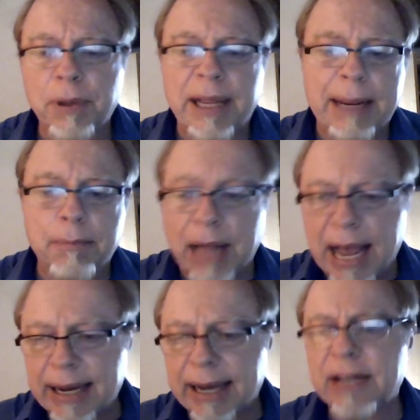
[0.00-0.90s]
playing
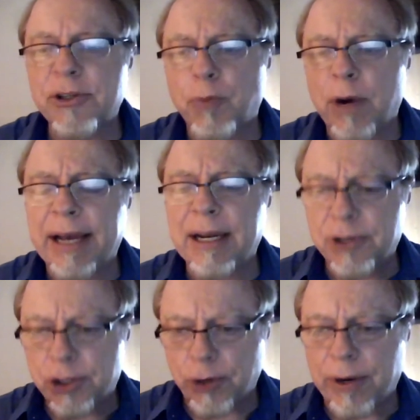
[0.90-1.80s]
black against white
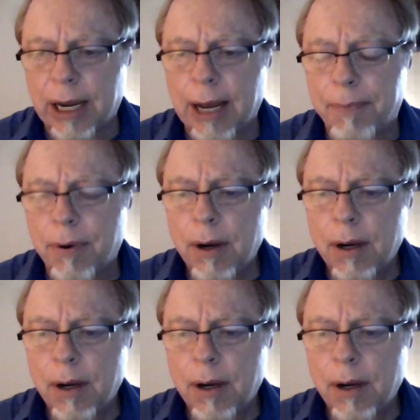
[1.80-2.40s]
and stirring up